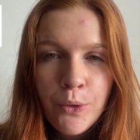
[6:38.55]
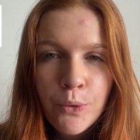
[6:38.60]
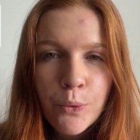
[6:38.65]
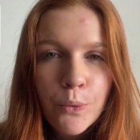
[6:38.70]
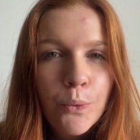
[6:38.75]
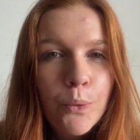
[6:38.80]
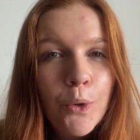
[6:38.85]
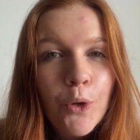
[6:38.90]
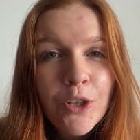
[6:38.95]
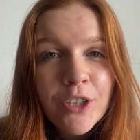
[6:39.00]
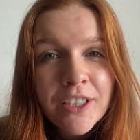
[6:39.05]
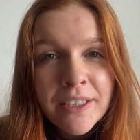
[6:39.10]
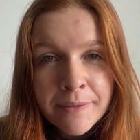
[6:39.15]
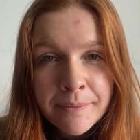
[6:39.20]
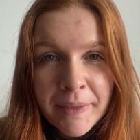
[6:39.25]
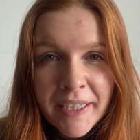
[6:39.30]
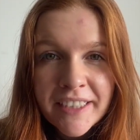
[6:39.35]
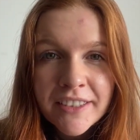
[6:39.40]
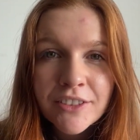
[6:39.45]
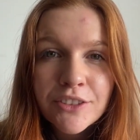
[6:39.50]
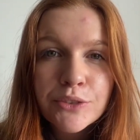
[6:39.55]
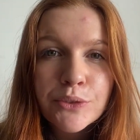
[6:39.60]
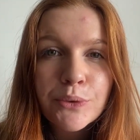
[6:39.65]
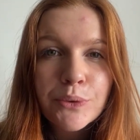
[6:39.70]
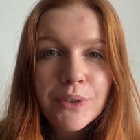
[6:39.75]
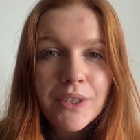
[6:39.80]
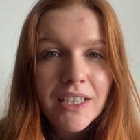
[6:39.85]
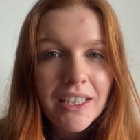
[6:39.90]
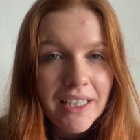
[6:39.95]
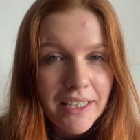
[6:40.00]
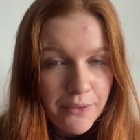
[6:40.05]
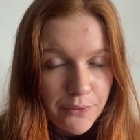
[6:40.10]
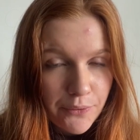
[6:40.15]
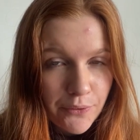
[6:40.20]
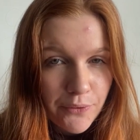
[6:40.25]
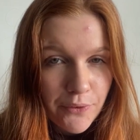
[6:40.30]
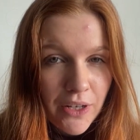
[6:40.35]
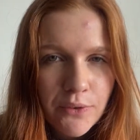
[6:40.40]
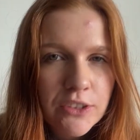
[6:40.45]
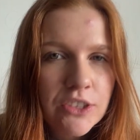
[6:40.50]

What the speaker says: Wonen means to live.